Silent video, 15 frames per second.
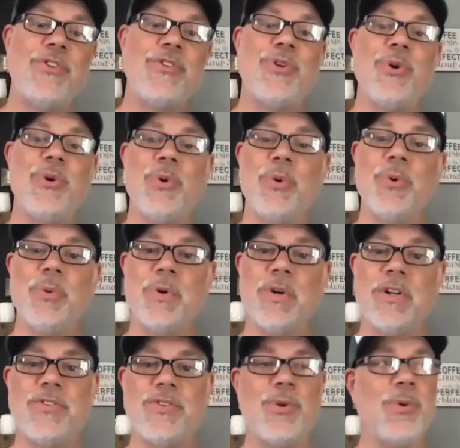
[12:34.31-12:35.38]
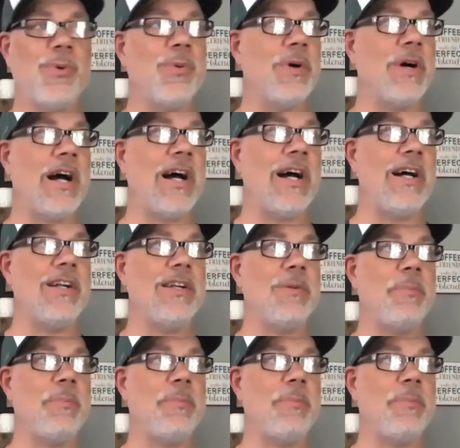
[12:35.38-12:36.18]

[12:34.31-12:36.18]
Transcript: to to uh,